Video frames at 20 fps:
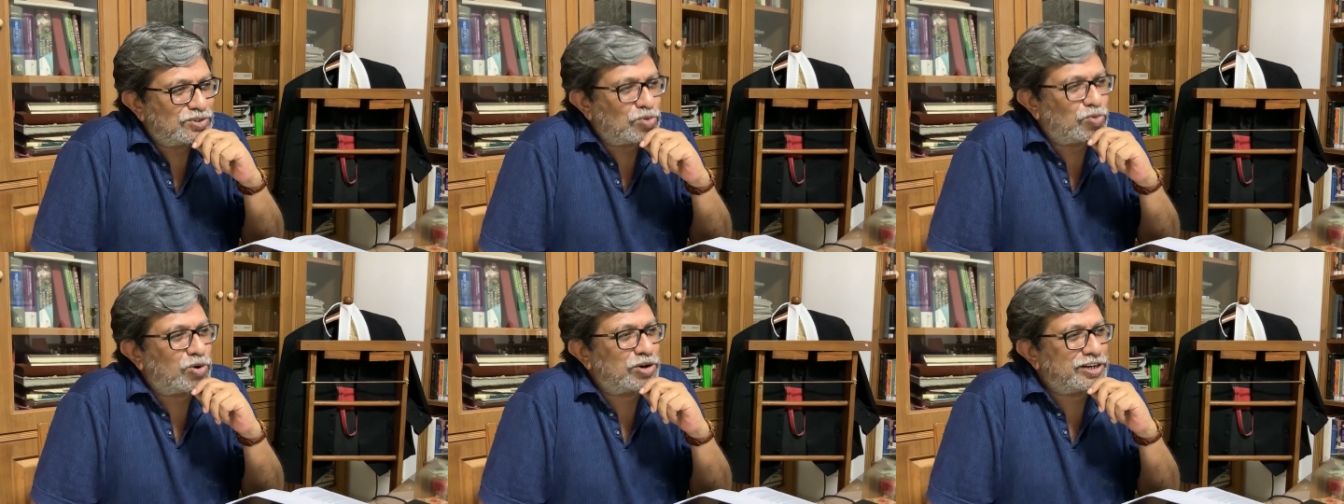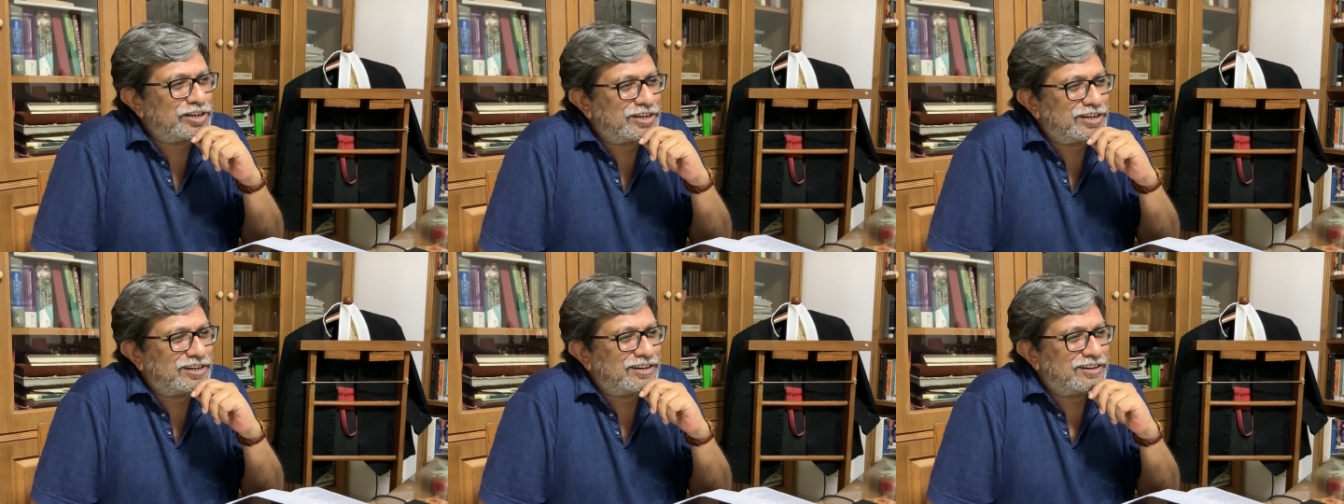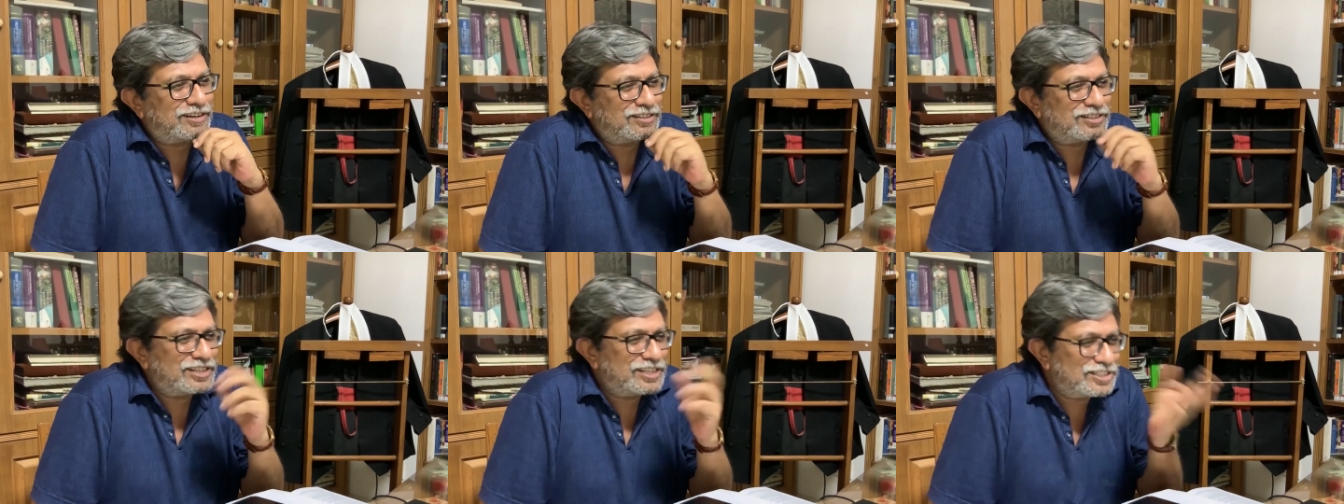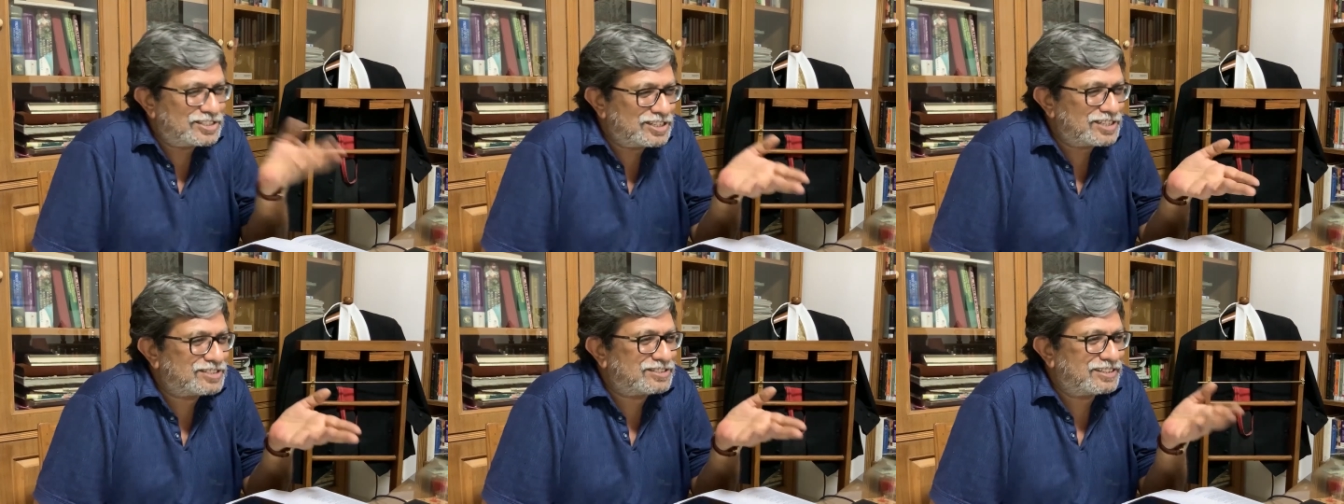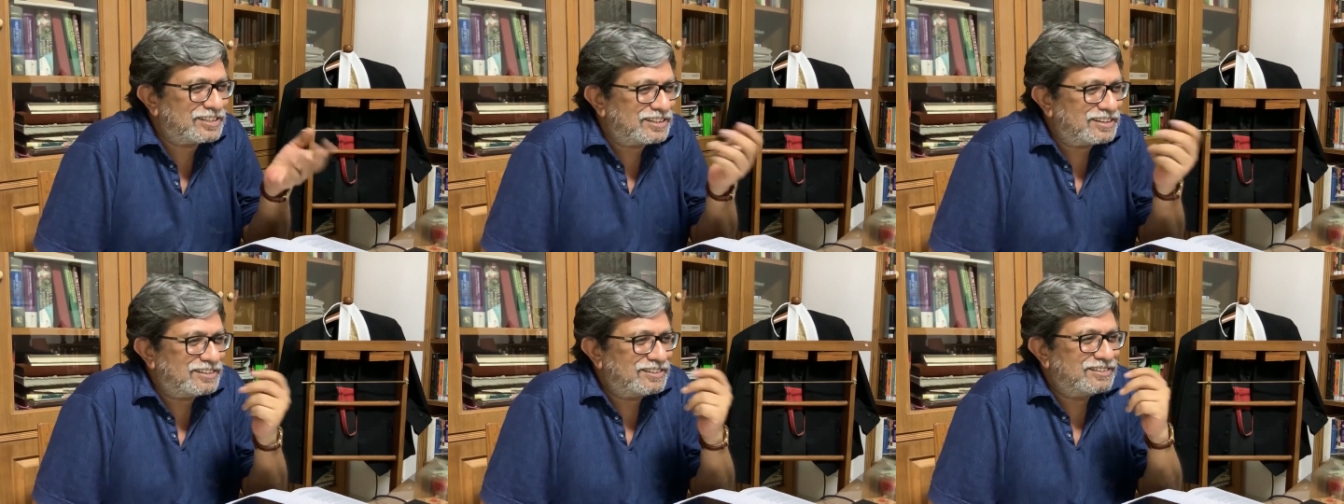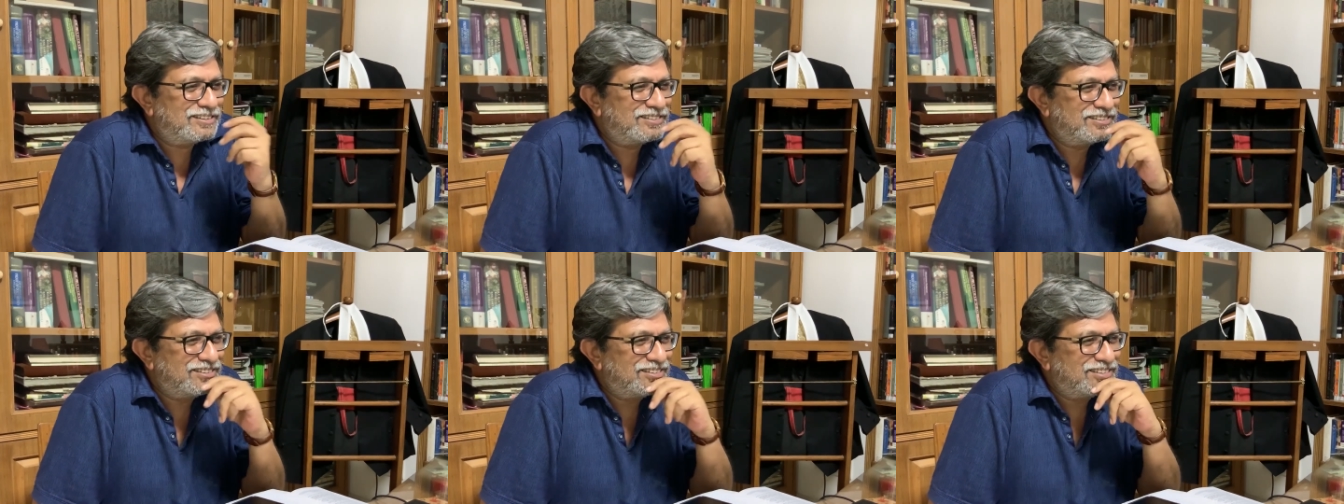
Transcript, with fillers: So what he did, the easiest thing,